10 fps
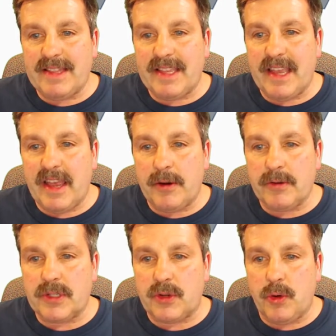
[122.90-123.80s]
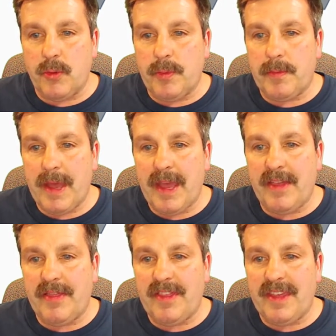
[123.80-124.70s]
the air scoop,
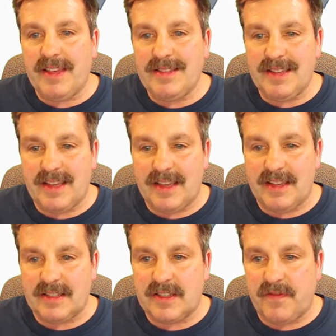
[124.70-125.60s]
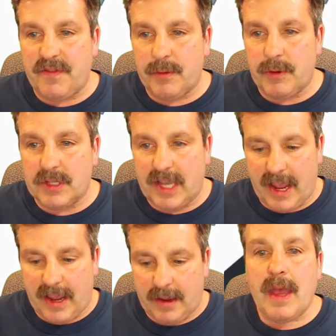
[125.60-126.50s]
and this is the fuel
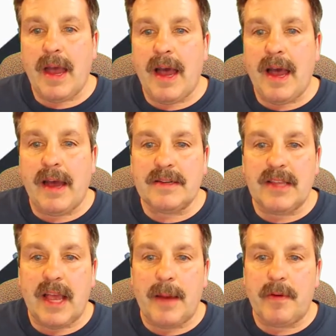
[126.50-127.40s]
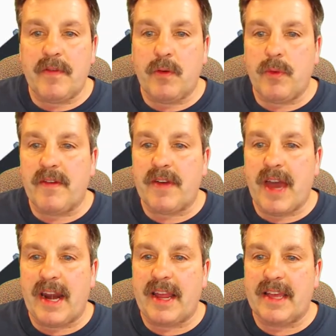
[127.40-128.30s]
tank. On top of it, we have
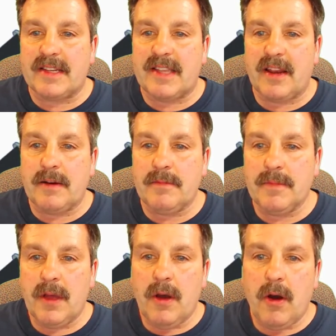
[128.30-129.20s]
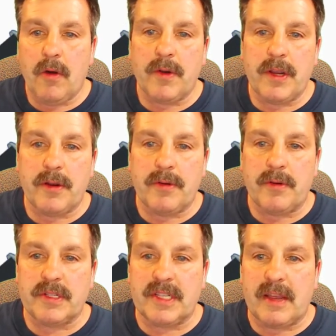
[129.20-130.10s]
got an antenna. Over here,
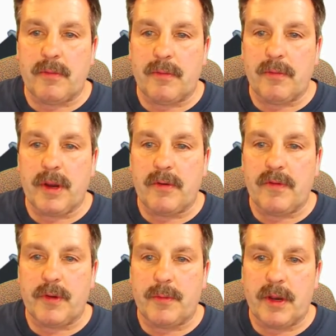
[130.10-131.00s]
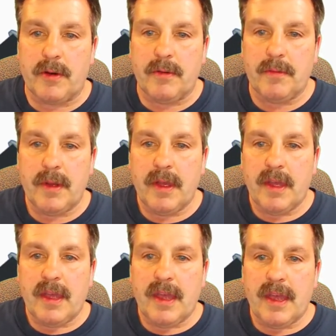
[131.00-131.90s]
there is a rear view mirror,
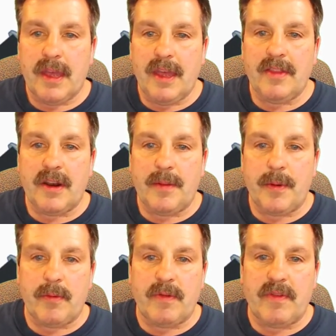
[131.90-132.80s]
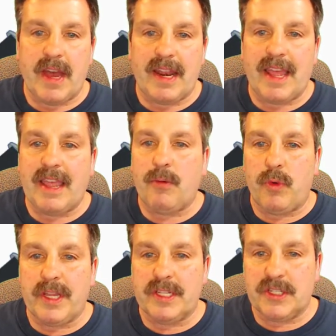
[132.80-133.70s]
and then up here, we've got a
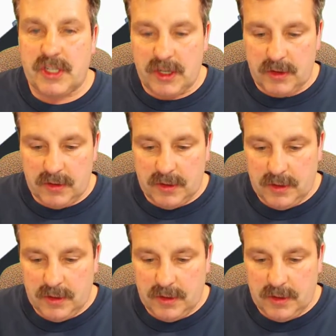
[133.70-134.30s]
windshield.